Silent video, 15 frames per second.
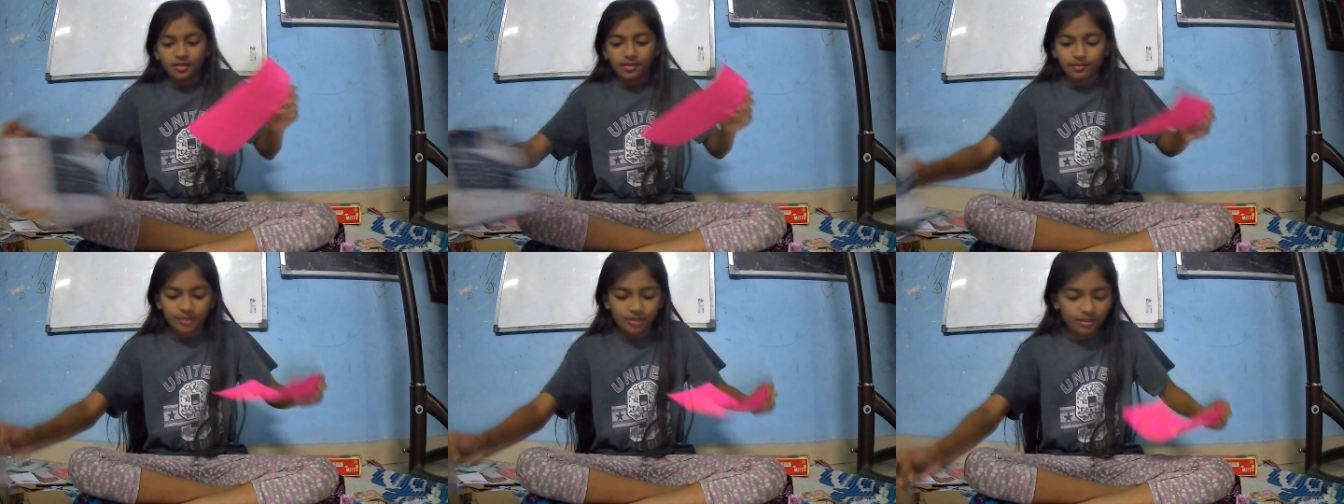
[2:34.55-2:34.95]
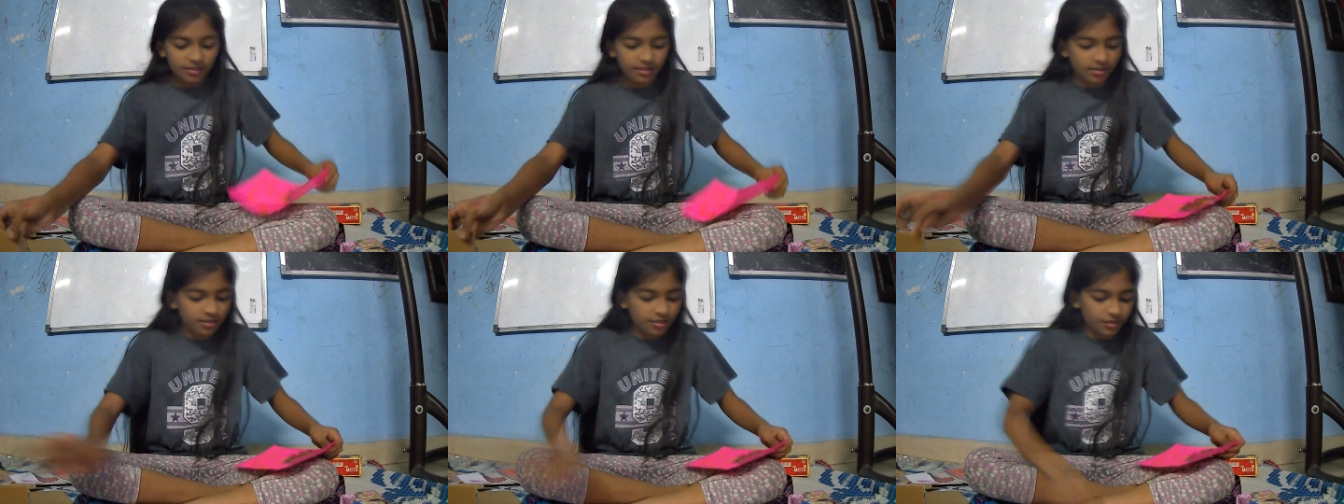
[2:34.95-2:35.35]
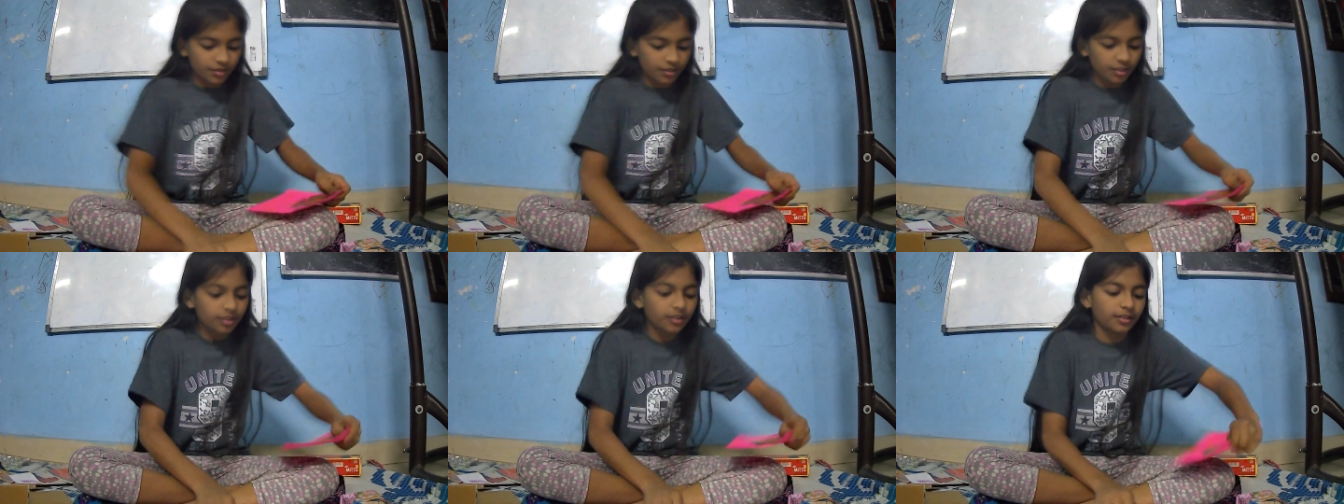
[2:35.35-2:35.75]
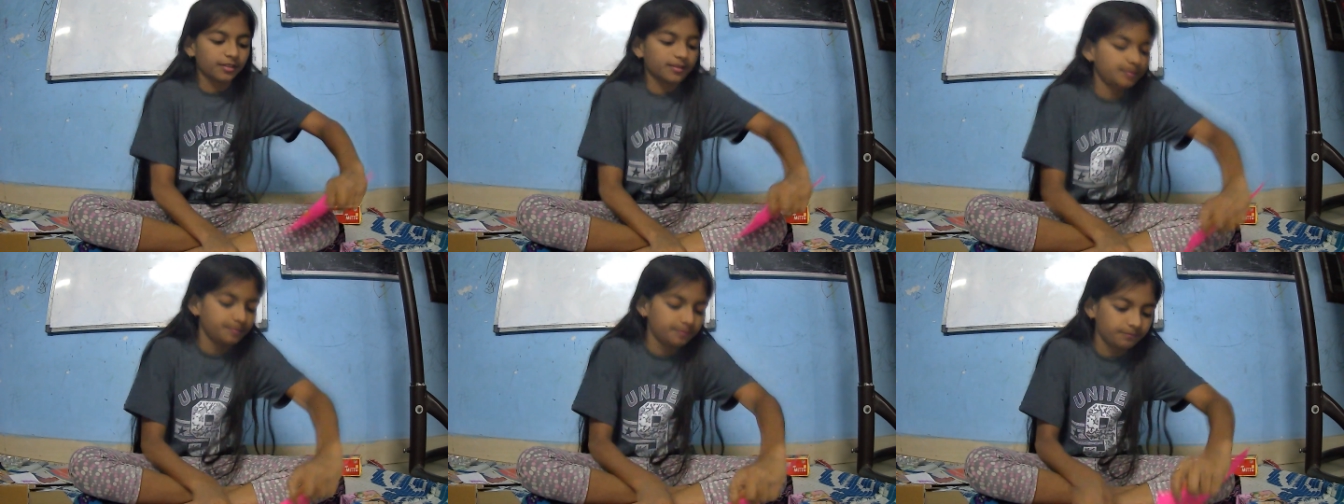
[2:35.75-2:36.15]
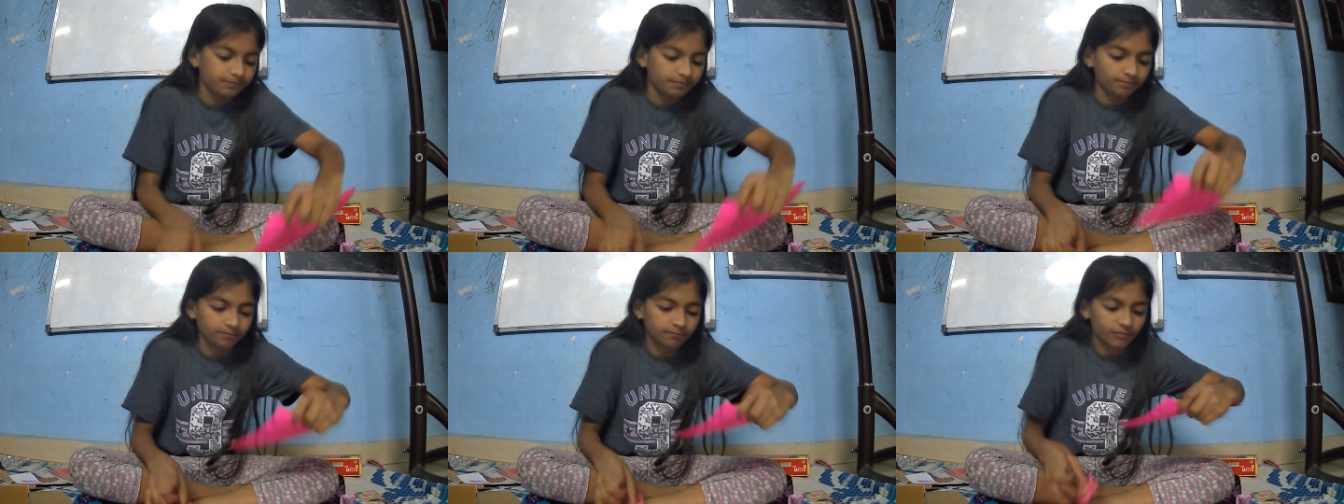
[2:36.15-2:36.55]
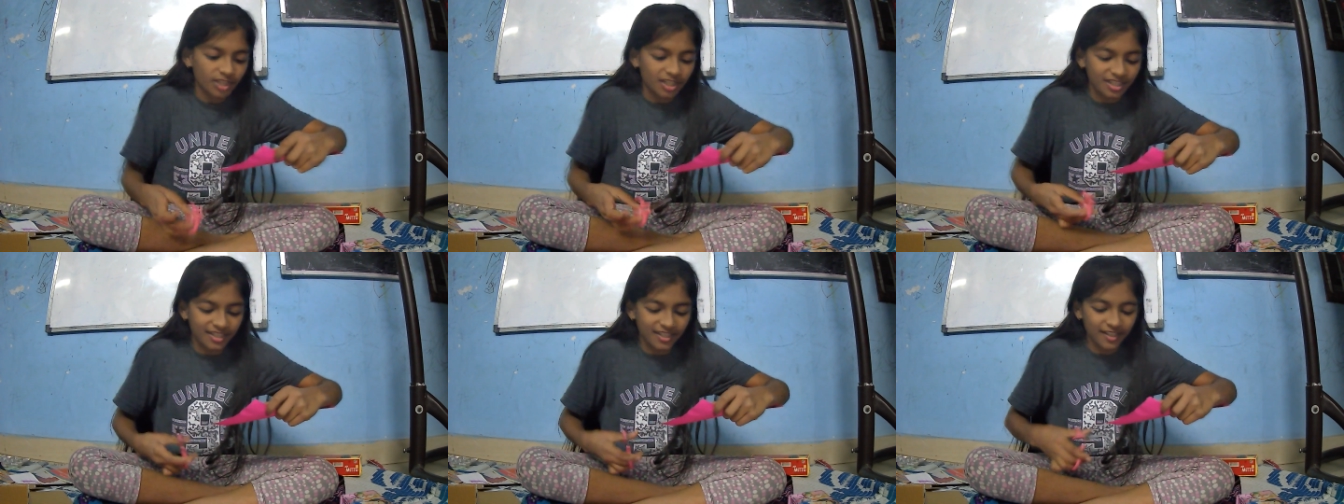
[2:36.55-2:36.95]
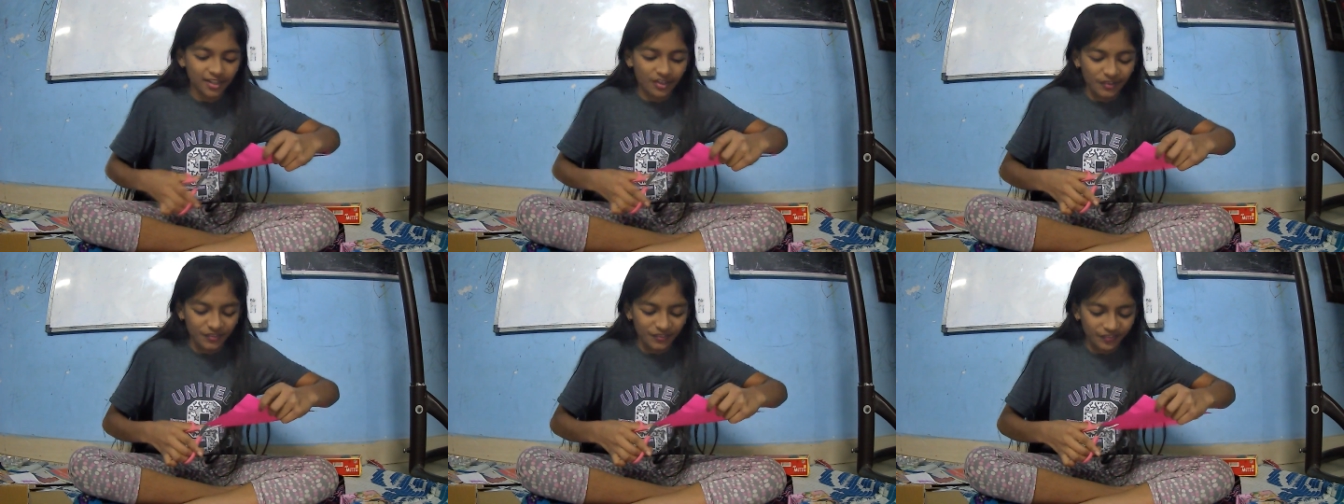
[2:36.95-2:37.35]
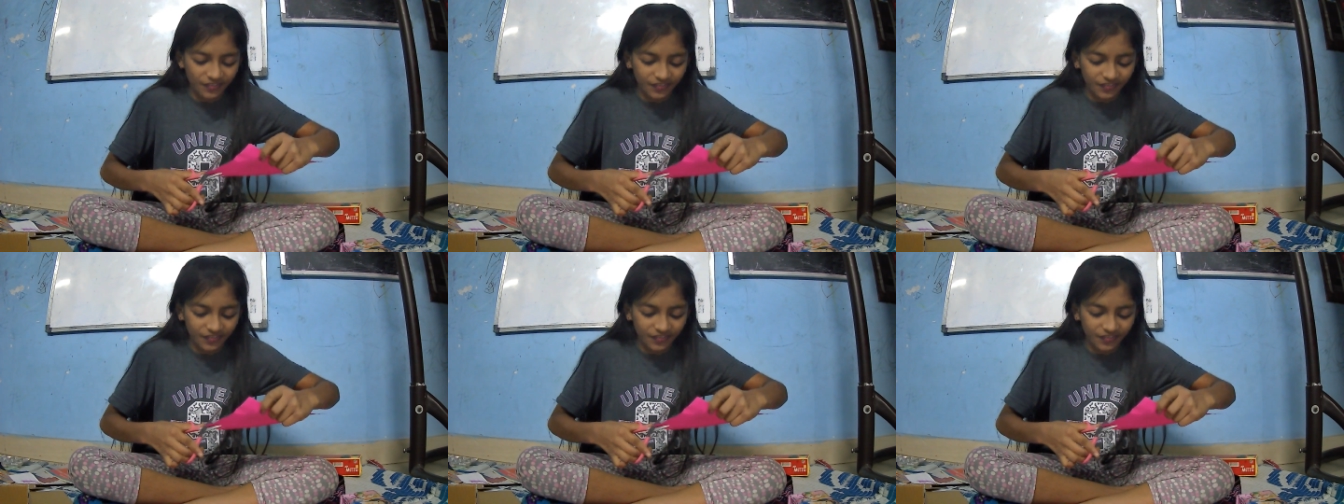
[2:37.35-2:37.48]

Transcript: because it shouldn't tear off.